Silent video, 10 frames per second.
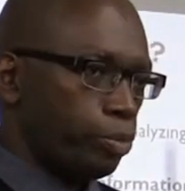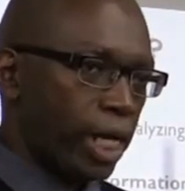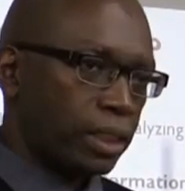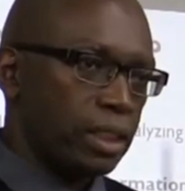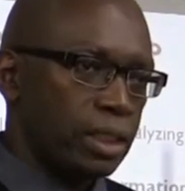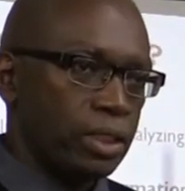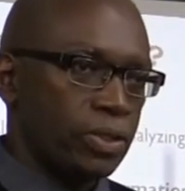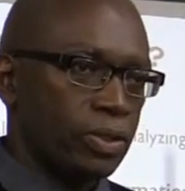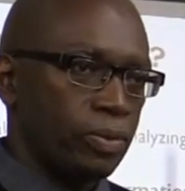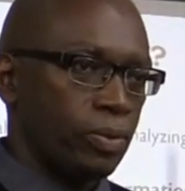
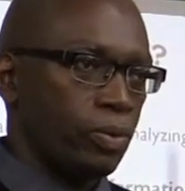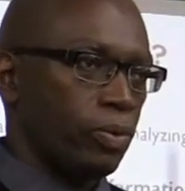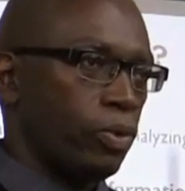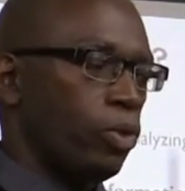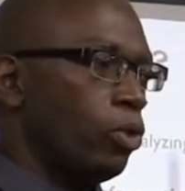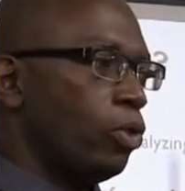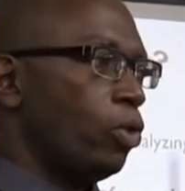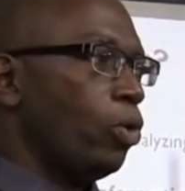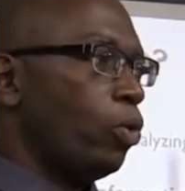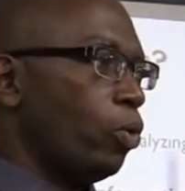practices.
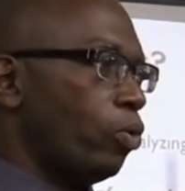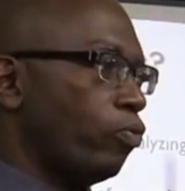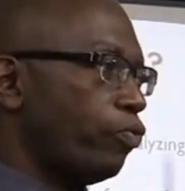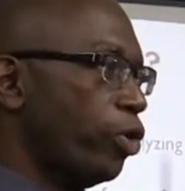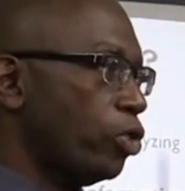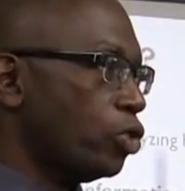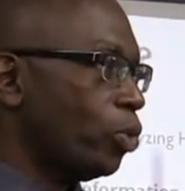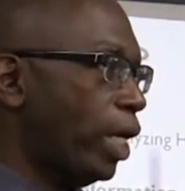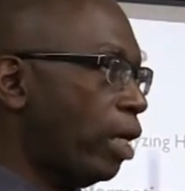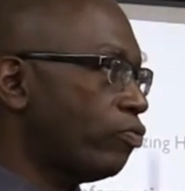First, we
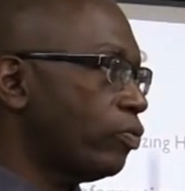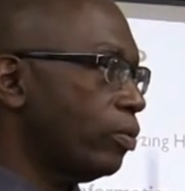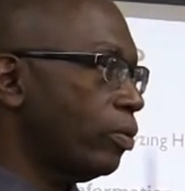have